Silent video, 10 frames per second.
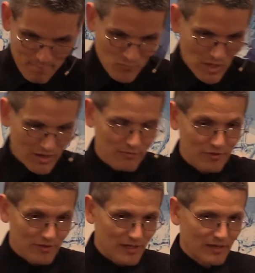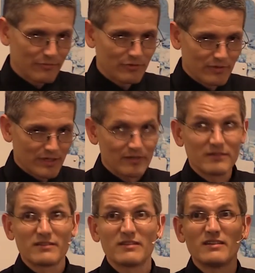Ivan came to
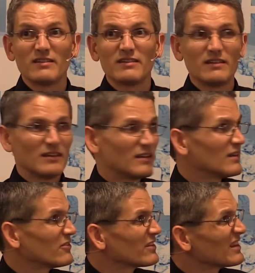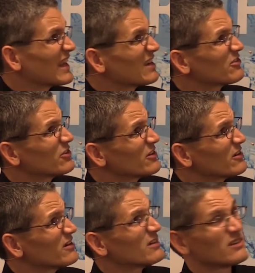us, was it last year?